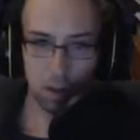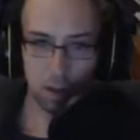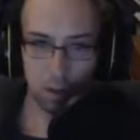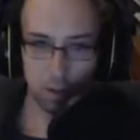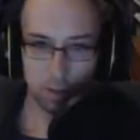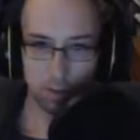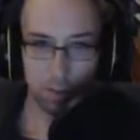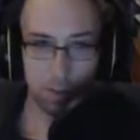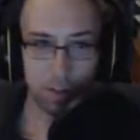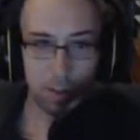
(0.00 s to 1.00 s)
Of course, I've got
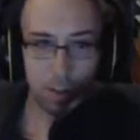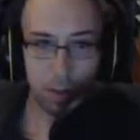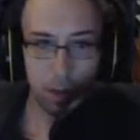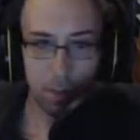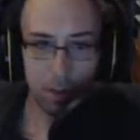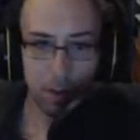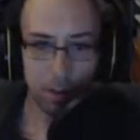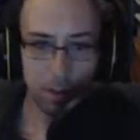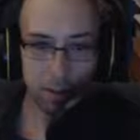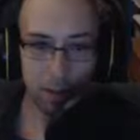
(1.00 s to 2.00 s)
my two
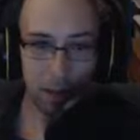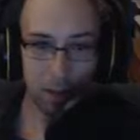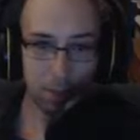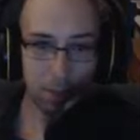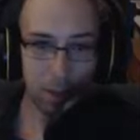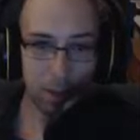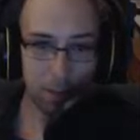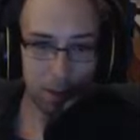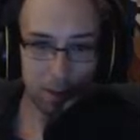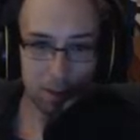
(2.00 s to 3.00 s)
campfires. Gotta have two
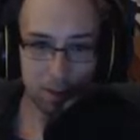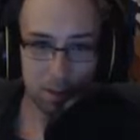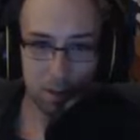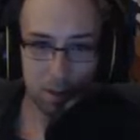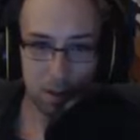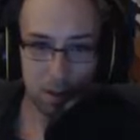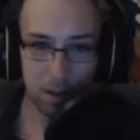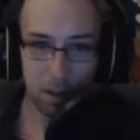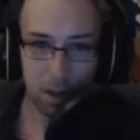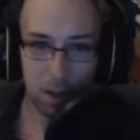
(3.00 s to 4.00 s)
campfires.
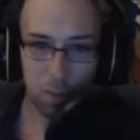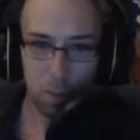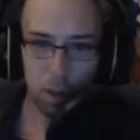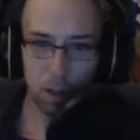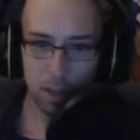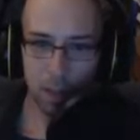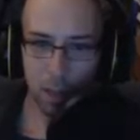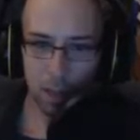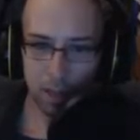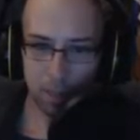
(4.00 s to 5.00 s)
And what the
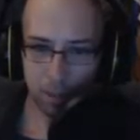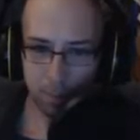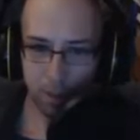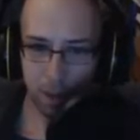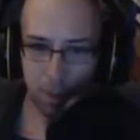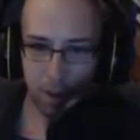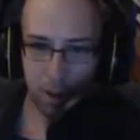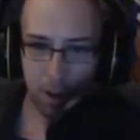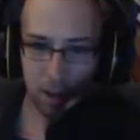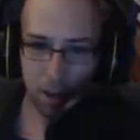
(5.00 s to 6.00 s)
heck is up that
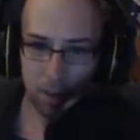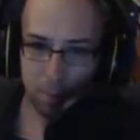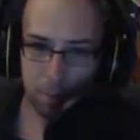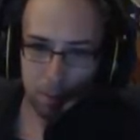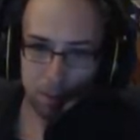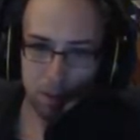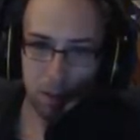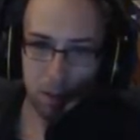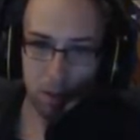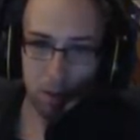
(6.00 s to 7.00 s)
way? I must
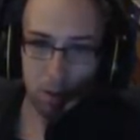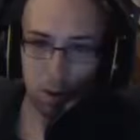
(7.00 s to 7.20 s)
know.